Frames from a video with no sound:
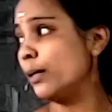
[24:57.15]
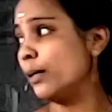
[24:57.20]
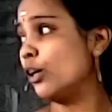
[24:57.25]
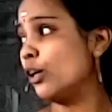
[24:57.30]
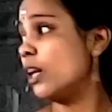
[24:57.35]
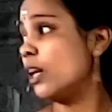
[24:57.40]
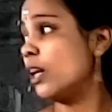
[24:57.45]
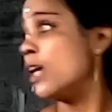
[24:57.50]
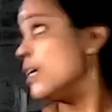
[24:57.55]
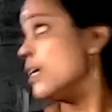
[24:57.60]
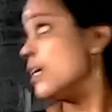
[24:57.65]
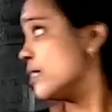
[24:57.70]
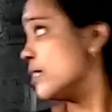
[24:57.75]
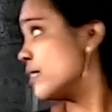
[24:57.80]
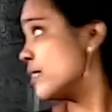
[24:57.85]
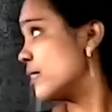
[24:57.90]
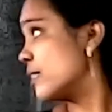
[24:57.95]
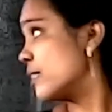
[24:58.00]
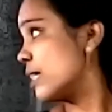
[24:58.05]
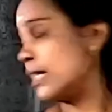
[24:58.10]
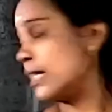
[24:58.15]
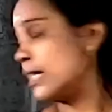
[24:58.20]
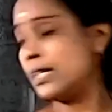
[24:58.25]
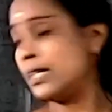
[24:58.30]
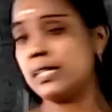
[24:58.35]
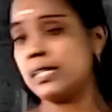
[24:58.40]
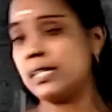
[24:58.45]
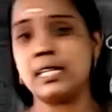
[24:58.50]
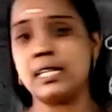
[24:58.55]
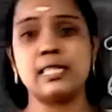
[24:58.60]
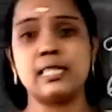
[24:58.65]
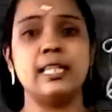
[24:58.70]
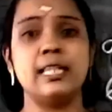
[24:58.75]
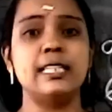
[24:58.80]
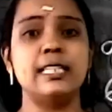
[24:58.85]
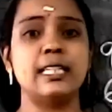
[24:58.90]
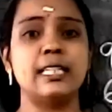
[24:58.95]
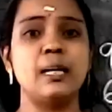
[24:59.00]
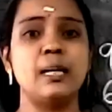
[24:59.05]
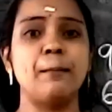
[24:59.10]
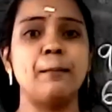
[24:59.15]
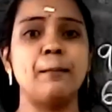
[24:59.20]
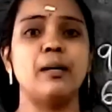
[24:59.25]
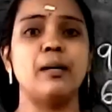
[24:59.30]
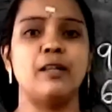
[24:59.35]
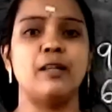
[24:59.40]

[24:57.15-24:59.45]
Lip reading: or 6-digit number.